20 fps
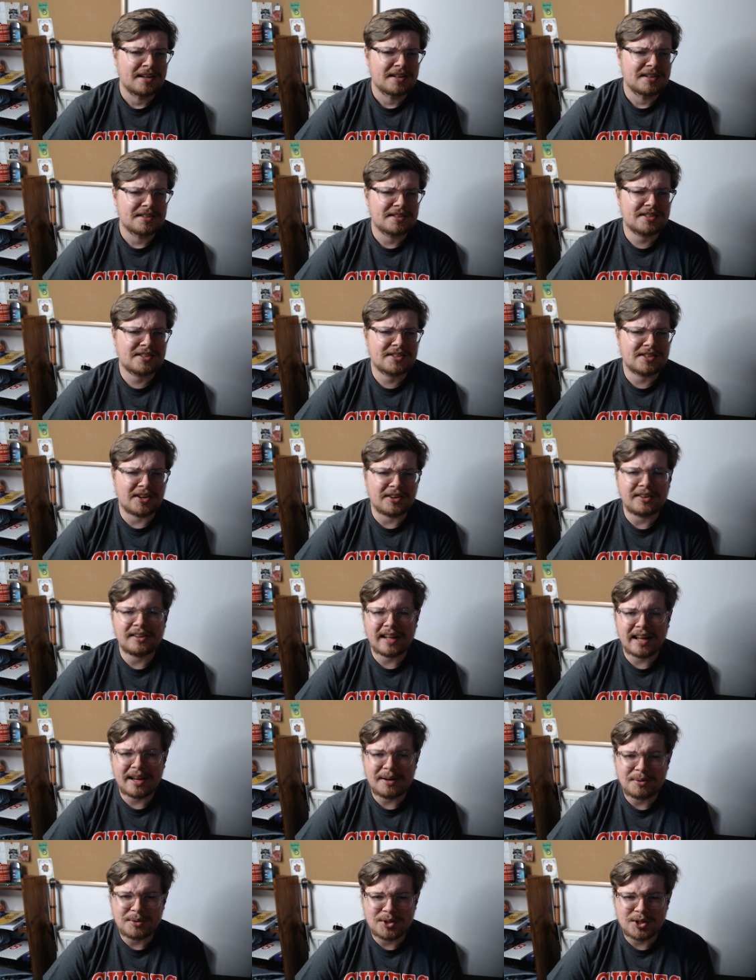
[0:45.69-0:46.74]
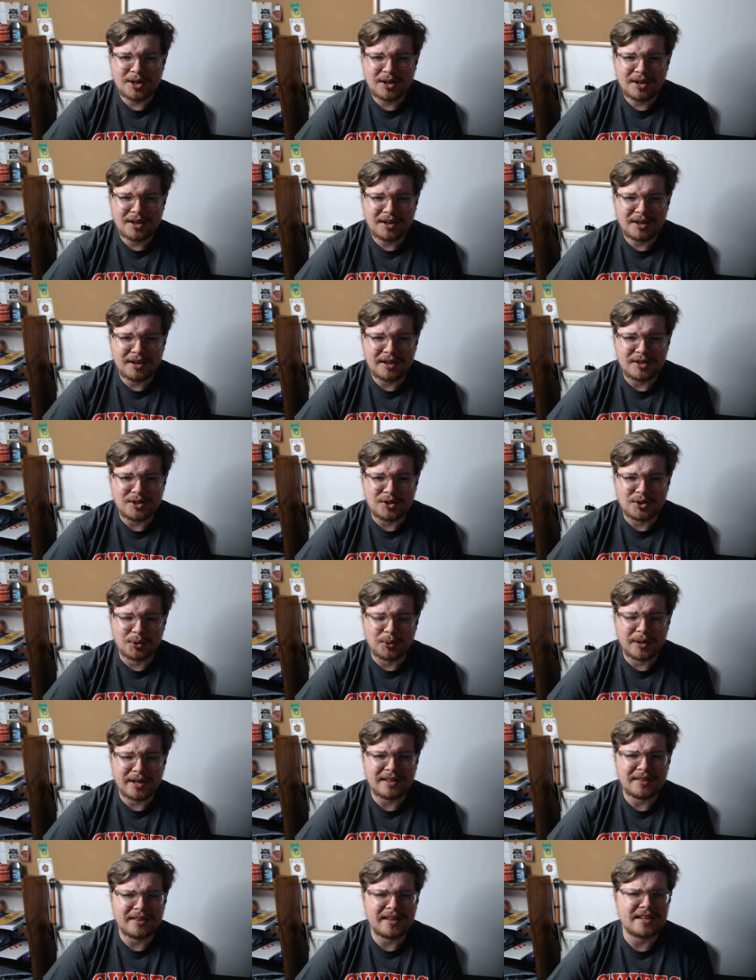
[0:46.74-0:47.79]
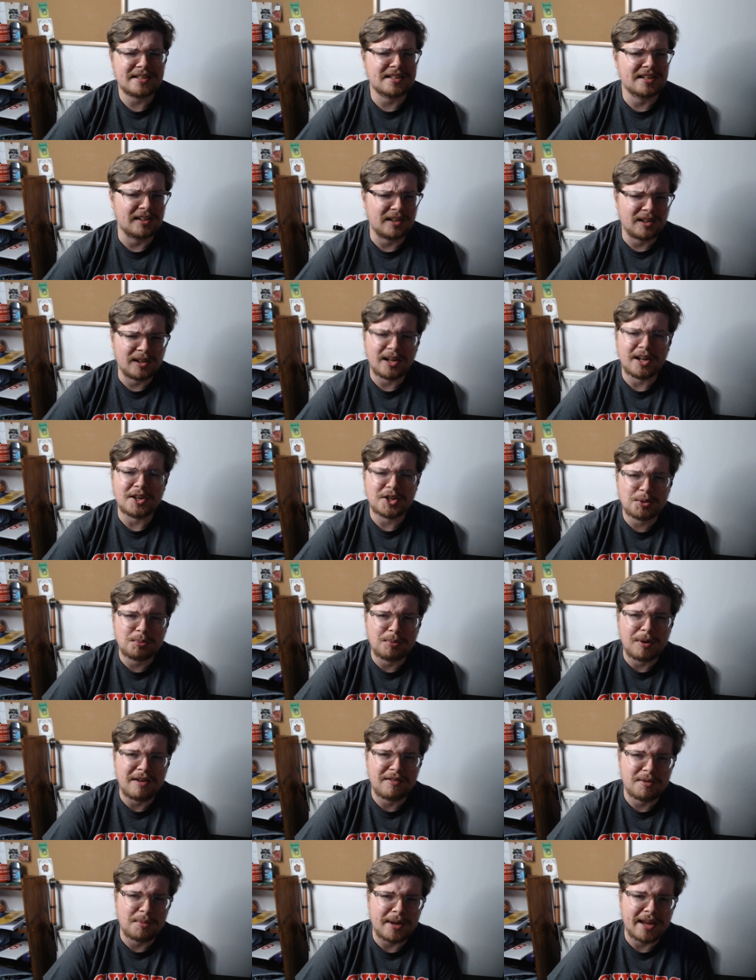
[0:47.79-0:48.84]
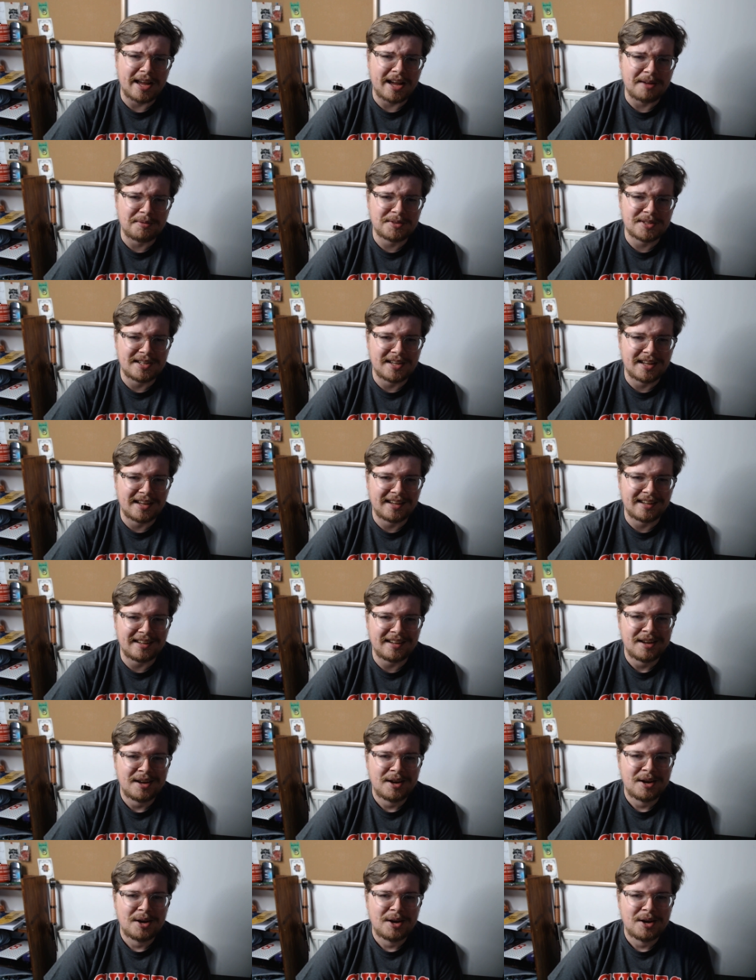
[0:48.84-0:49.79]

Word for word: sun lounger enjoying this lush weather we have today,